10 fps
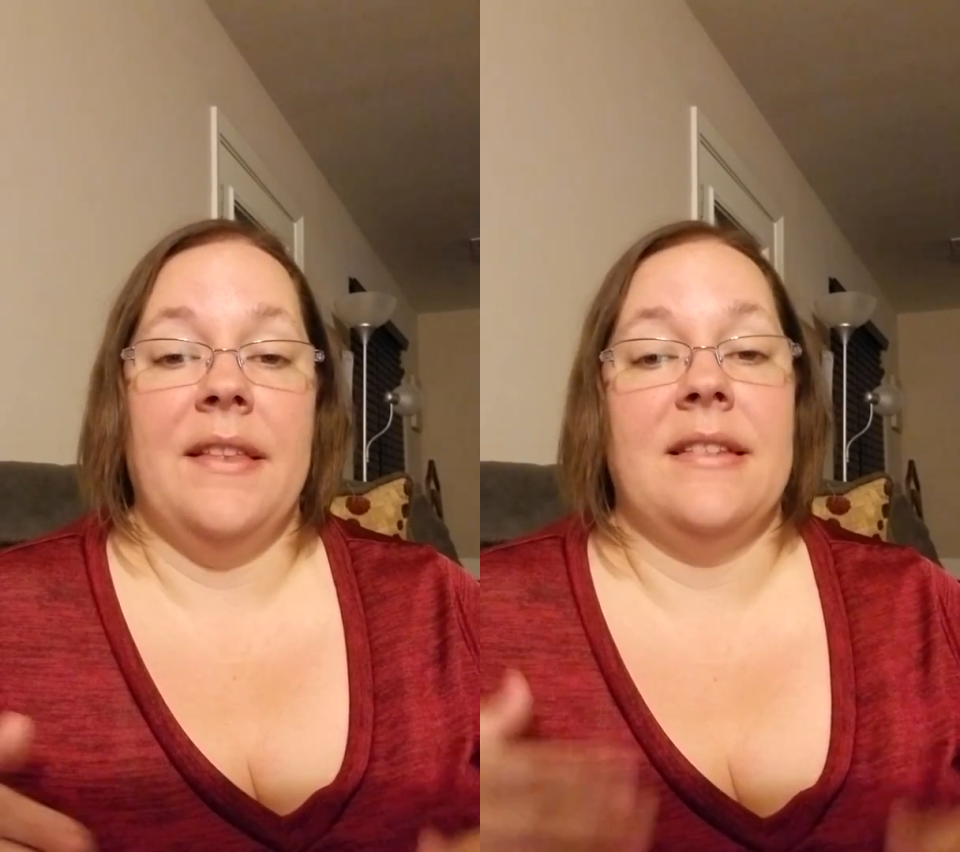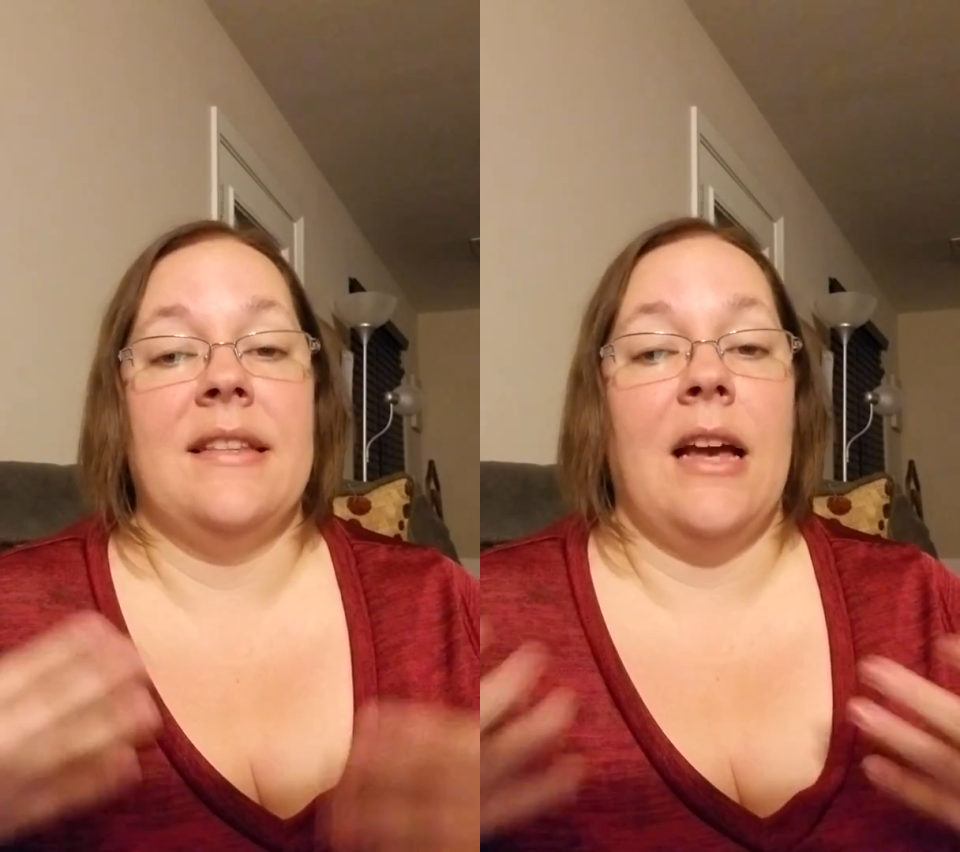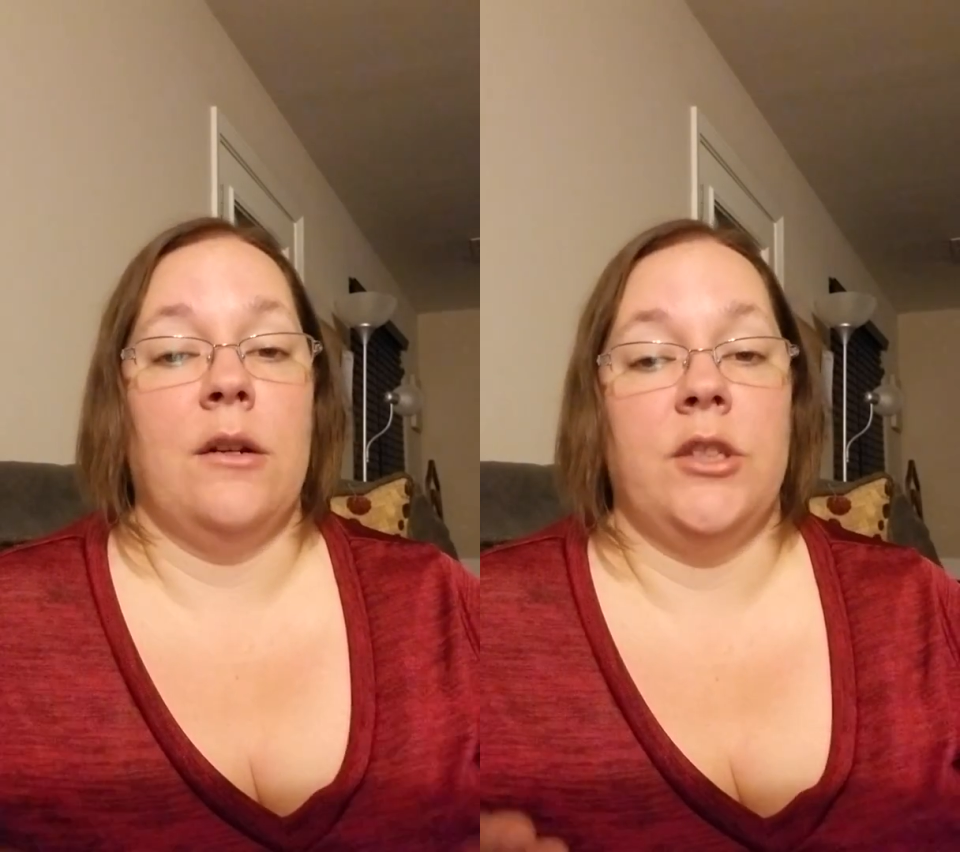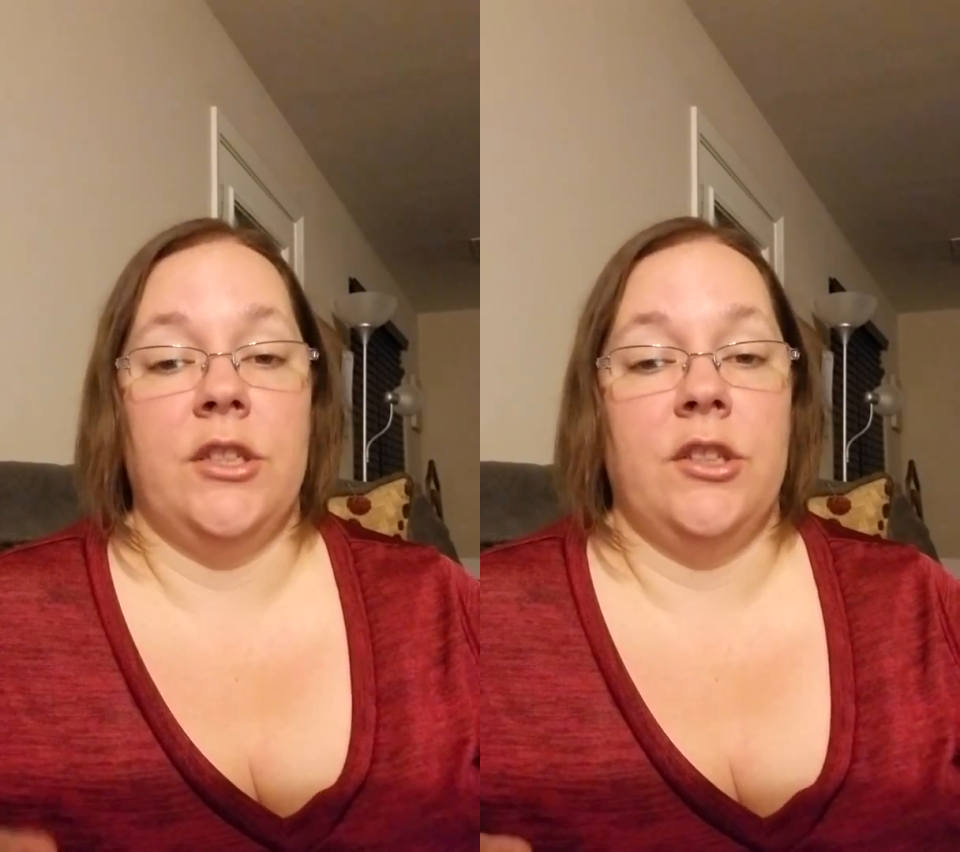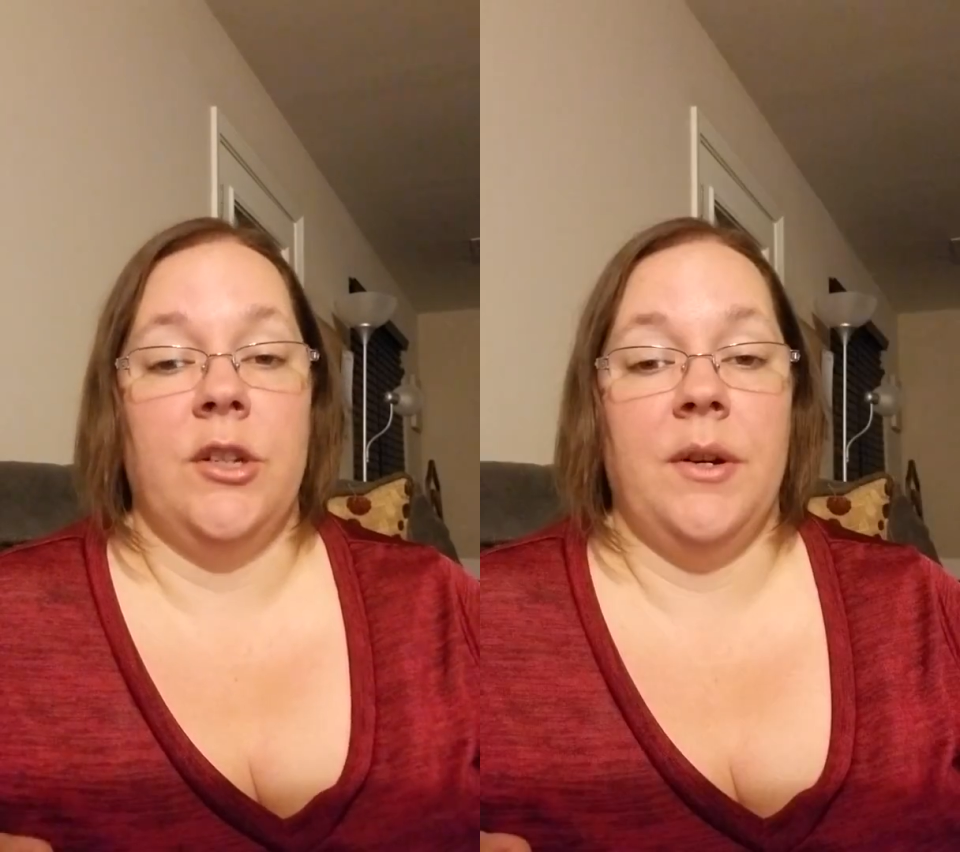this is how
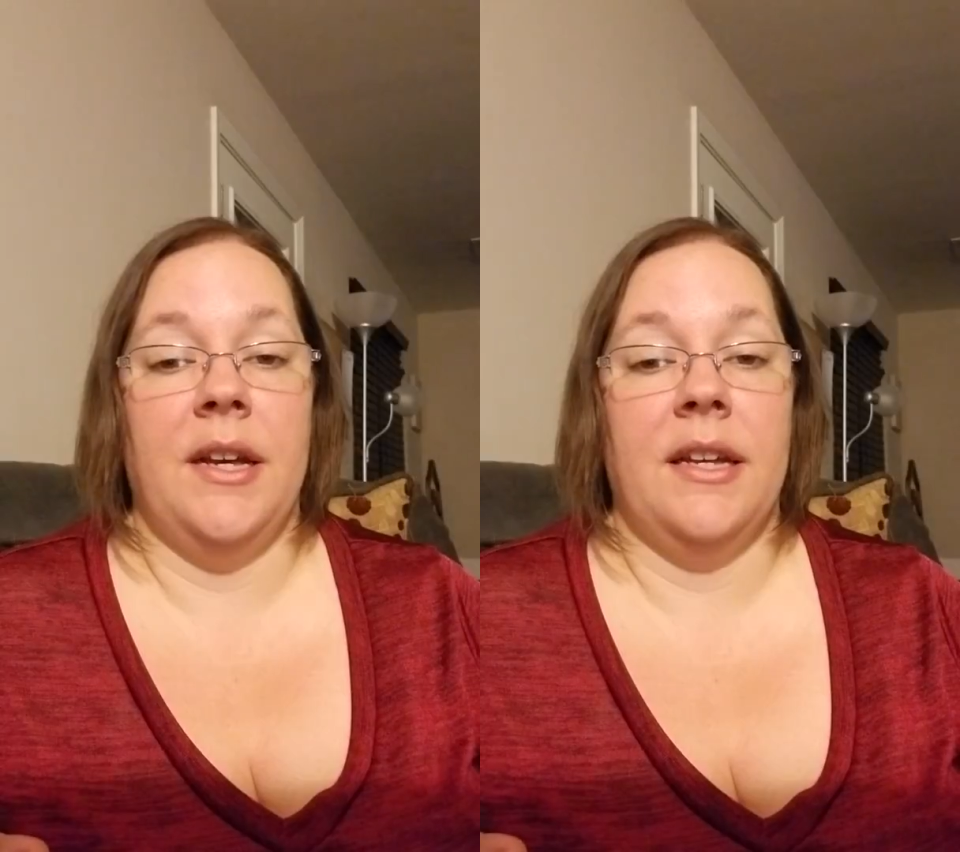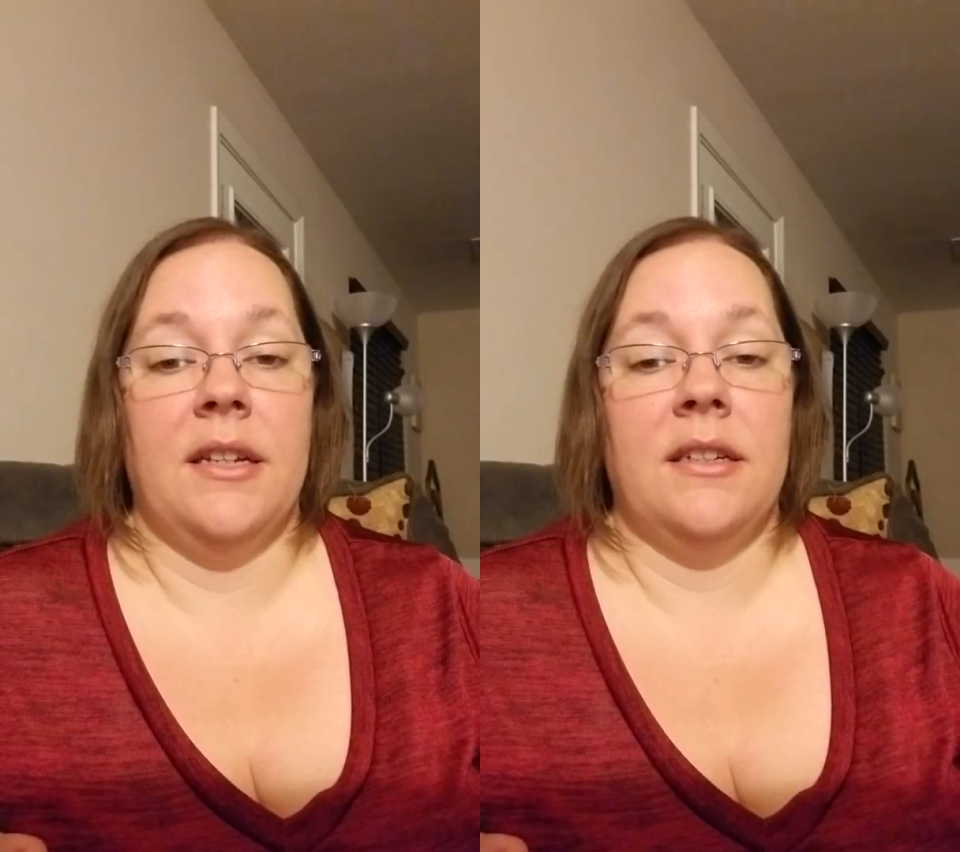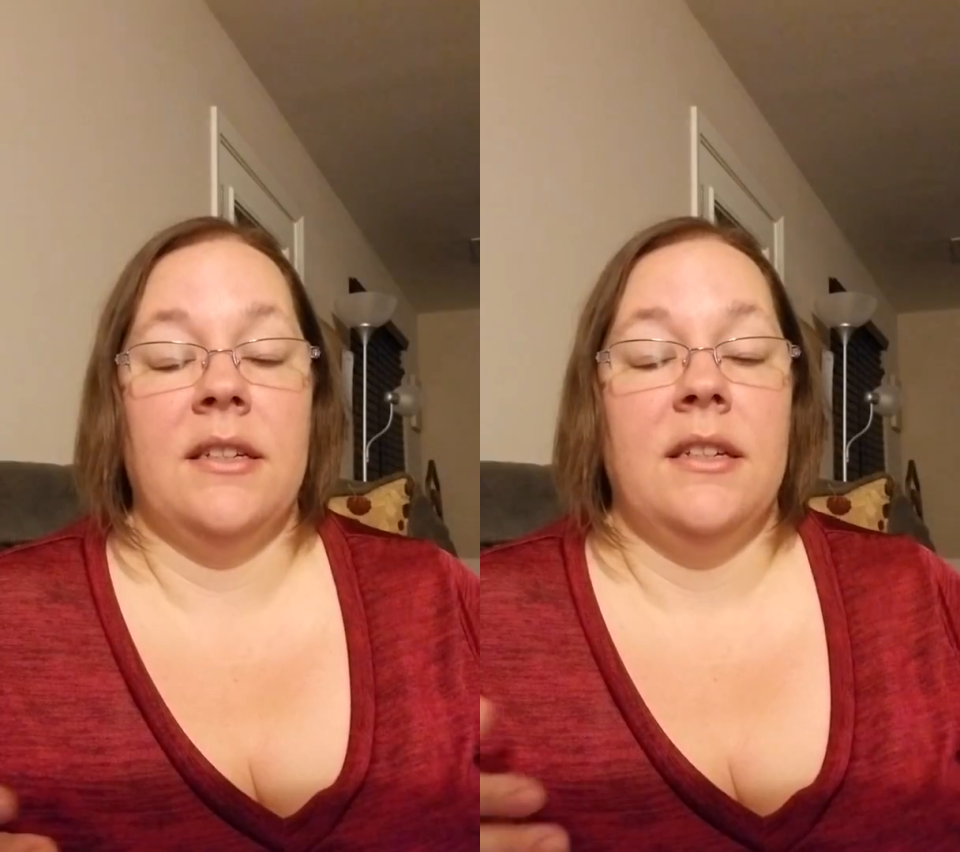she's doing.